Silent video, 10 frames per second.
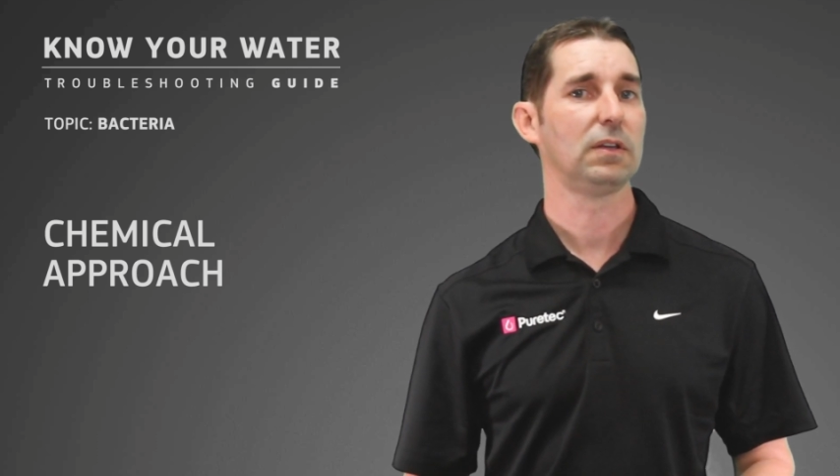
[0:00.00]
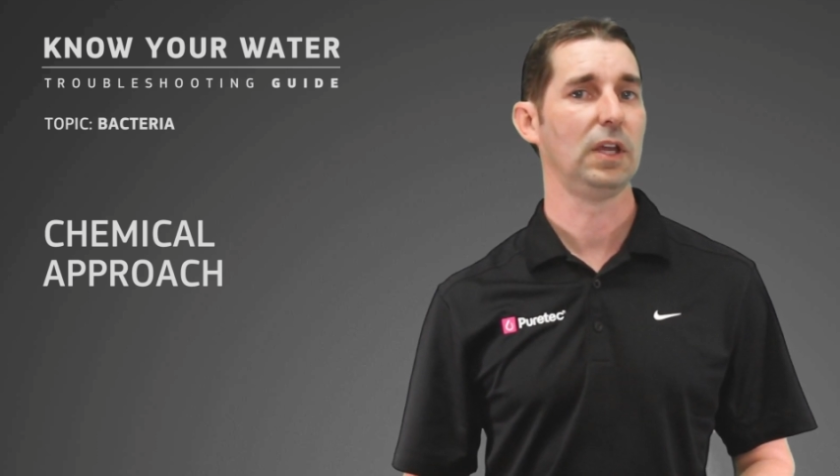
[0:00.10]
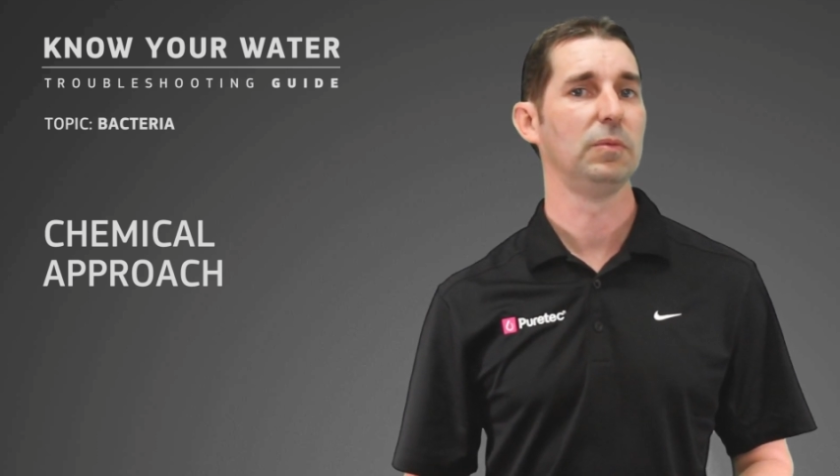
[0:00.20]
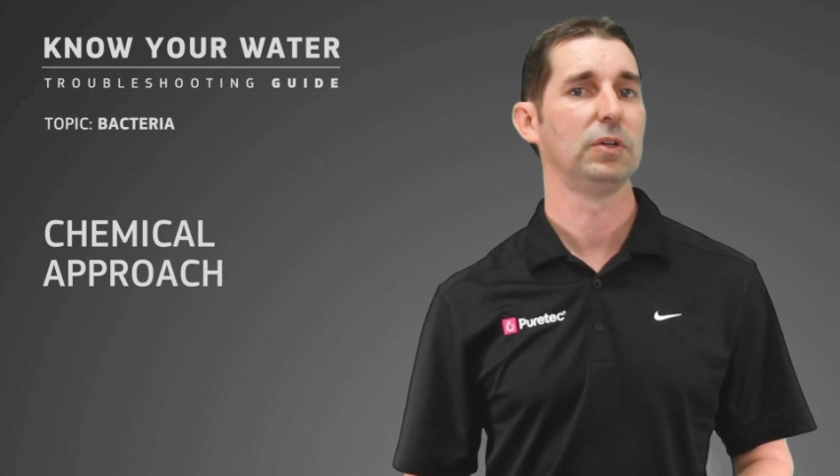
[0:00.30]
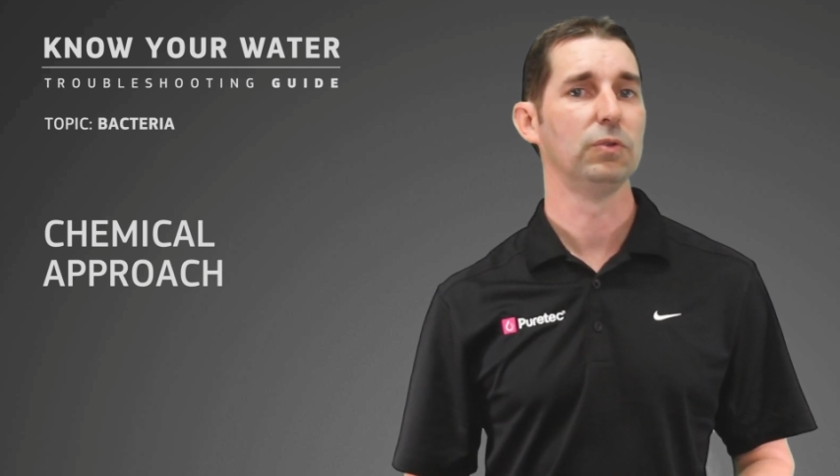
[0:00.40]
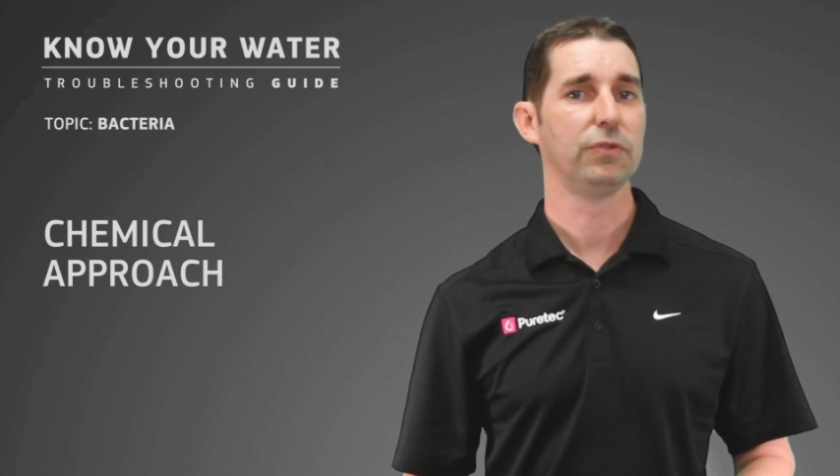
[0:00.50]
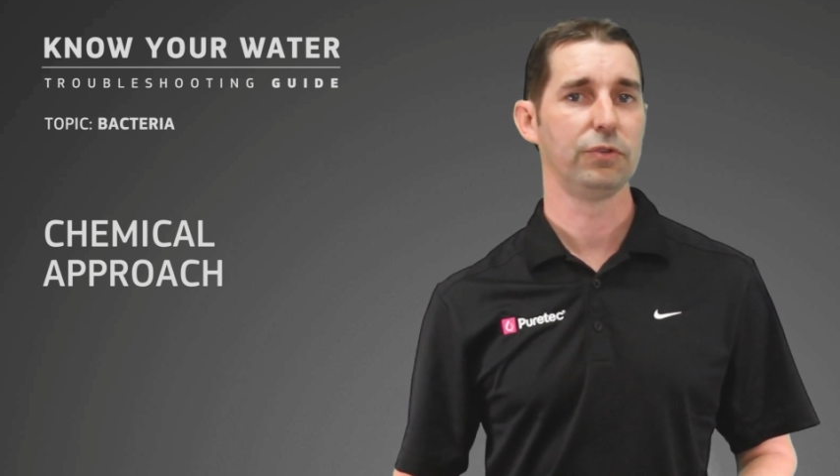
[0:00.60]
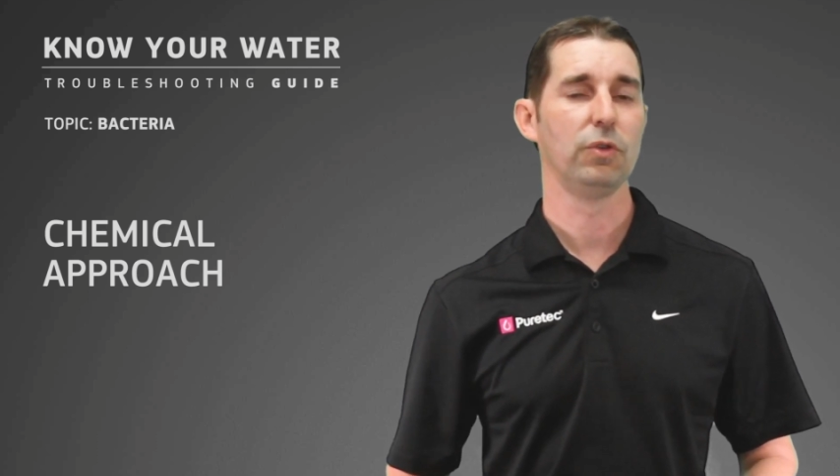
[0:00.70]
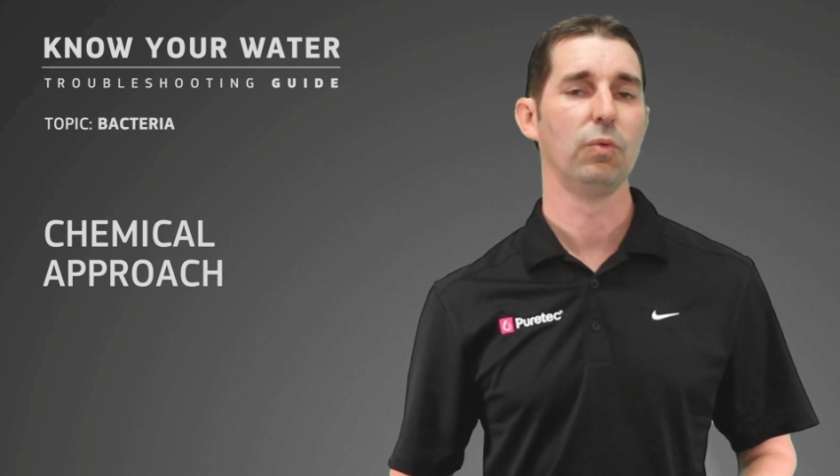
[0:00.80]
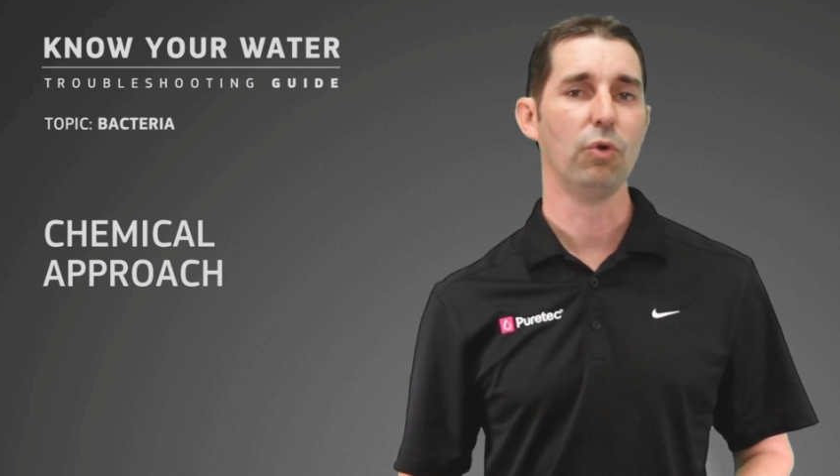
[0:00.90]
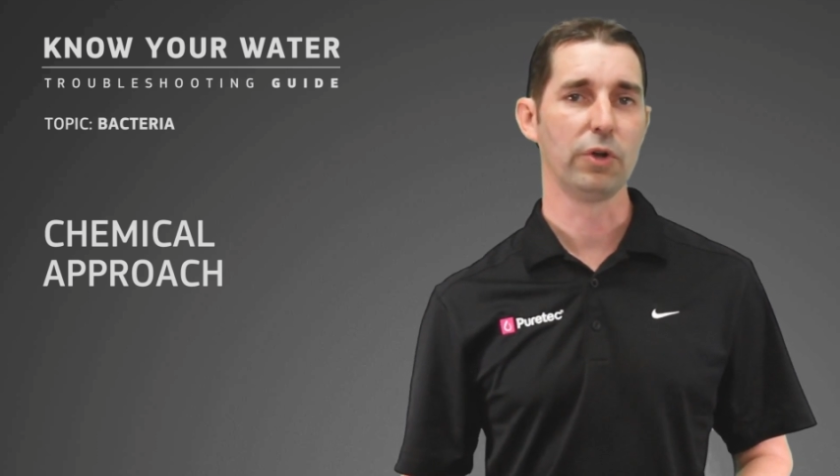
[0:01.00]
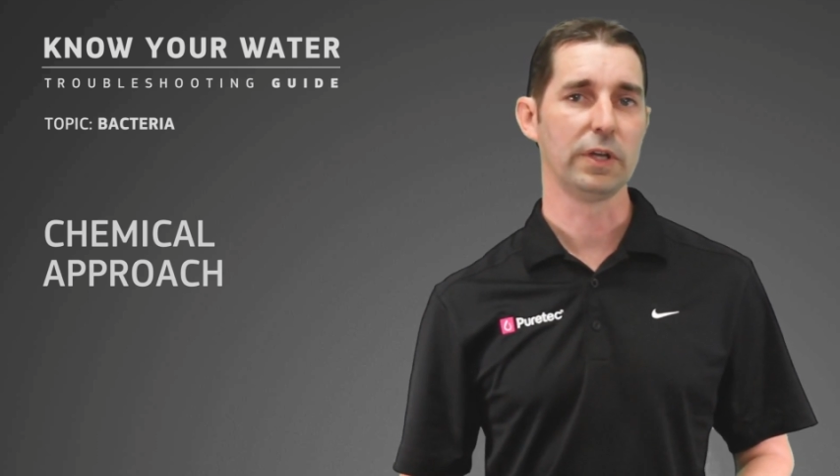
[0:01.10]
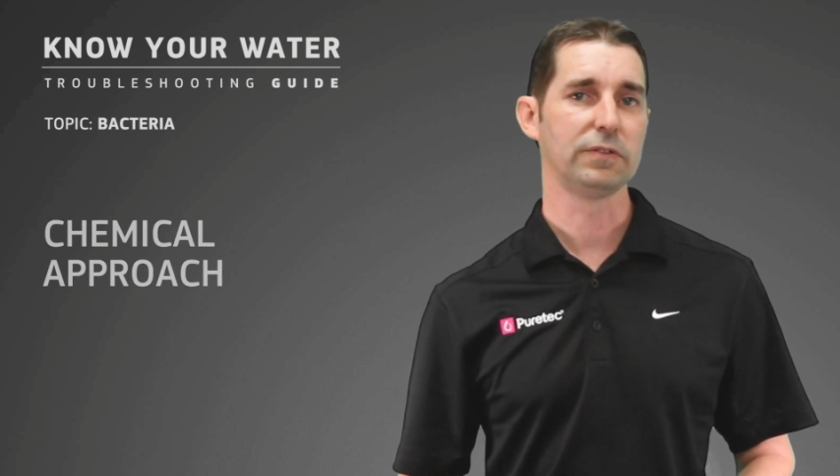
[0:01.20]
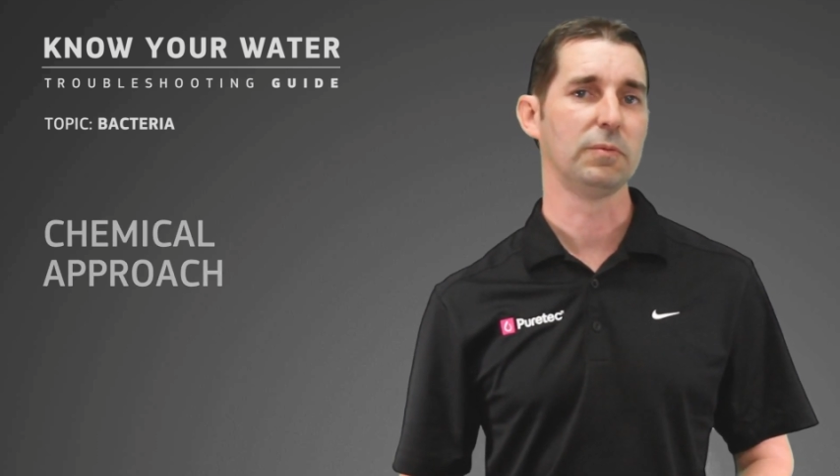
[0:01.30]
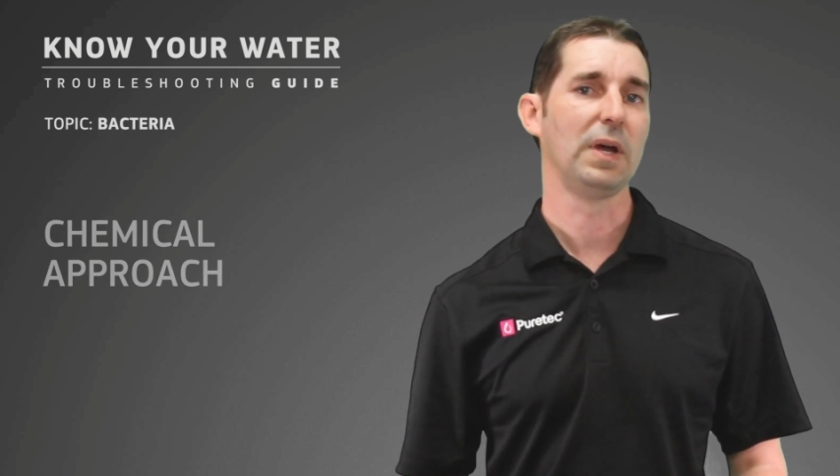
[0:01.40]
chemical to the
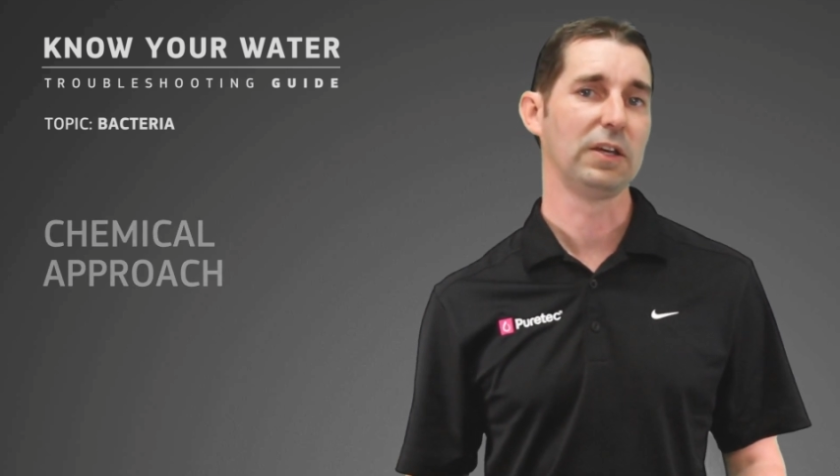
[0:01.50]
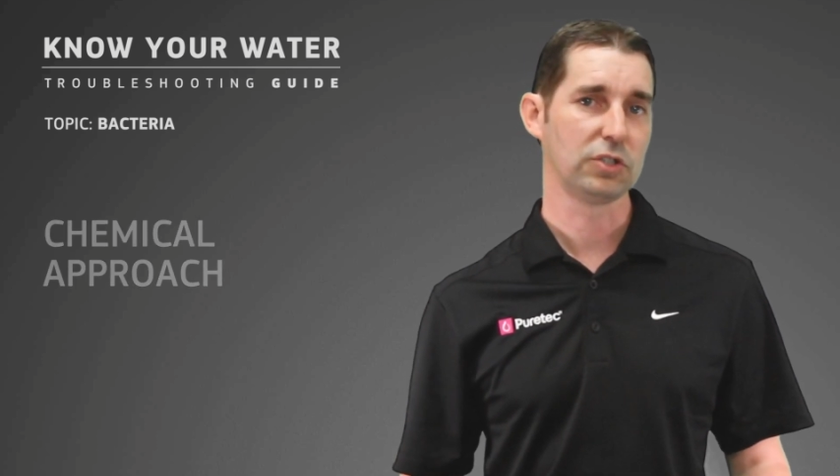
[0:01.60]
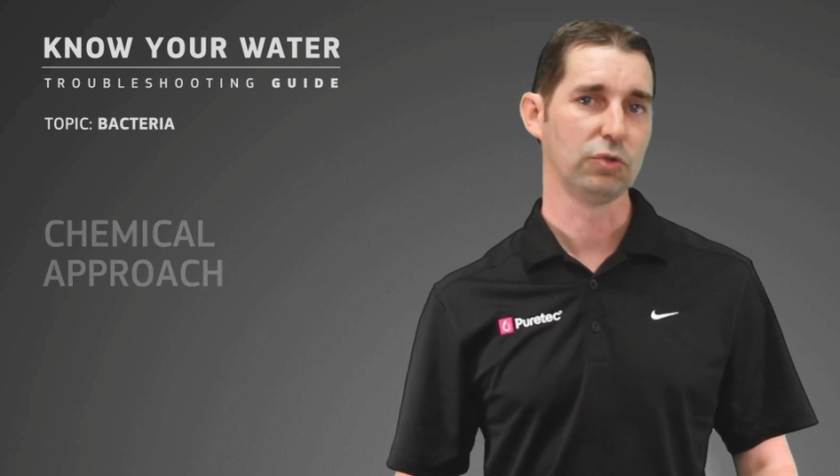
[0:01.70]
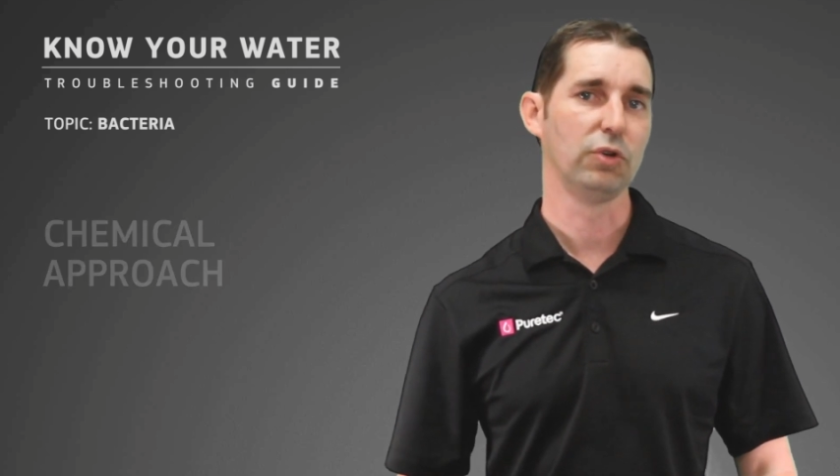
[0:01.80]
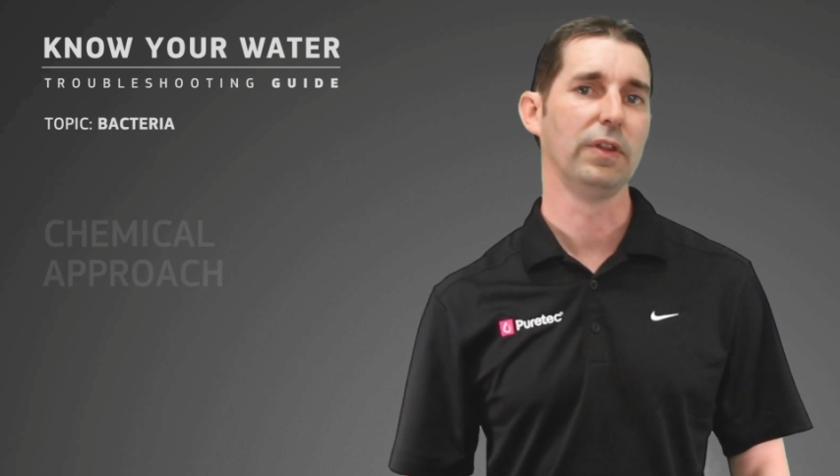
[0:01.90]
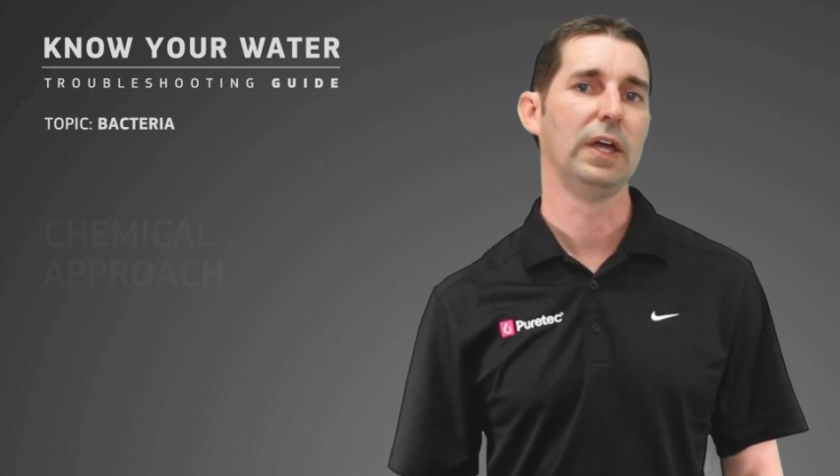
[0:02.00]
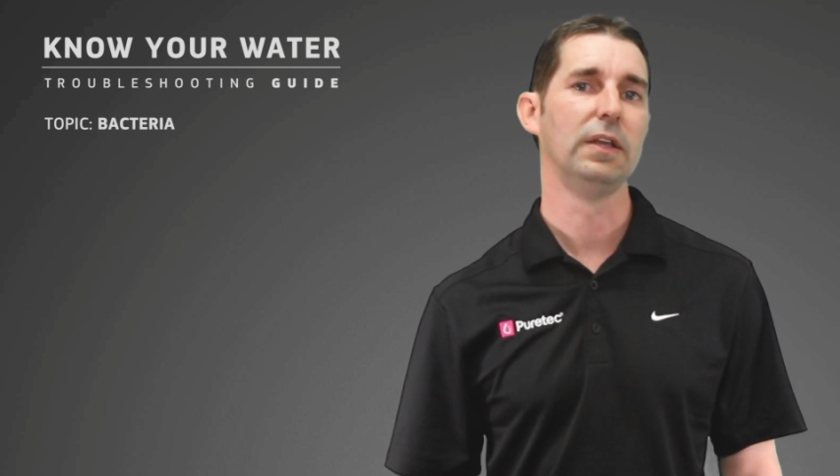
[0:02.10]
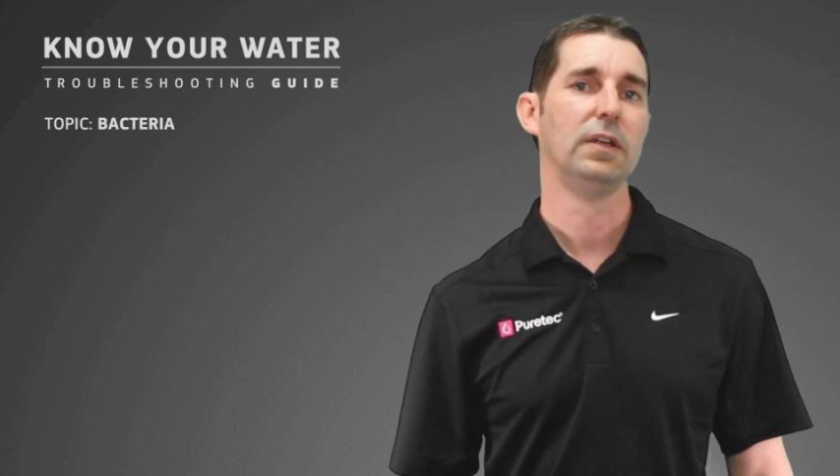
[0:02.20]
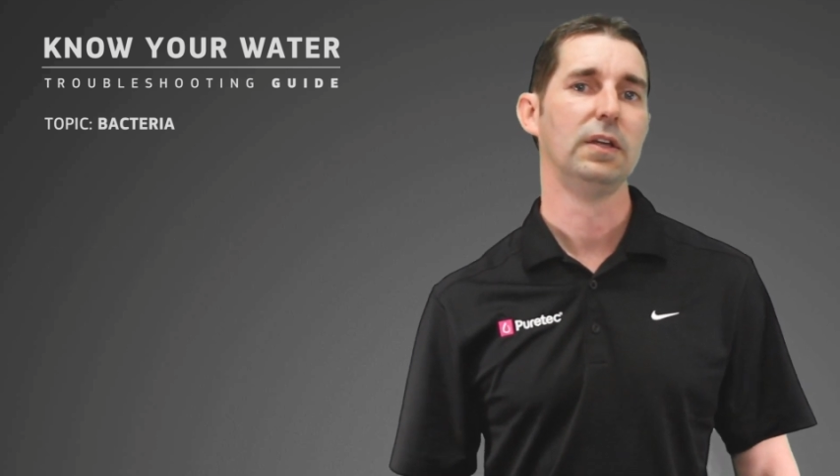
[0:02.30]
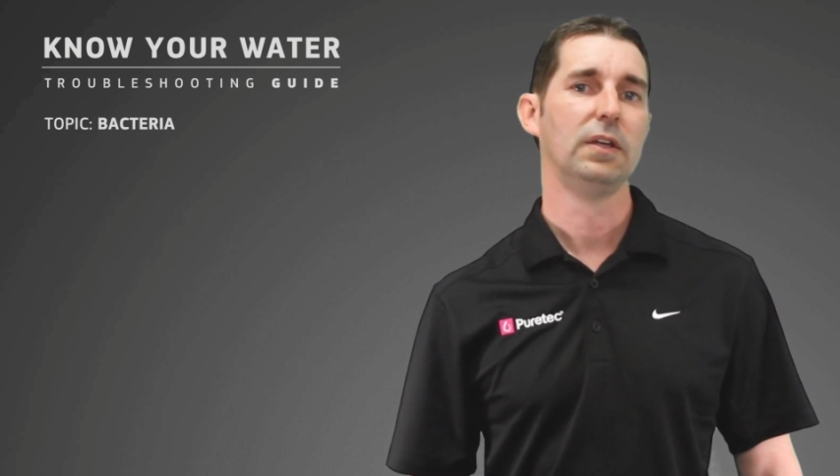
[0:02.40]
water to make sure that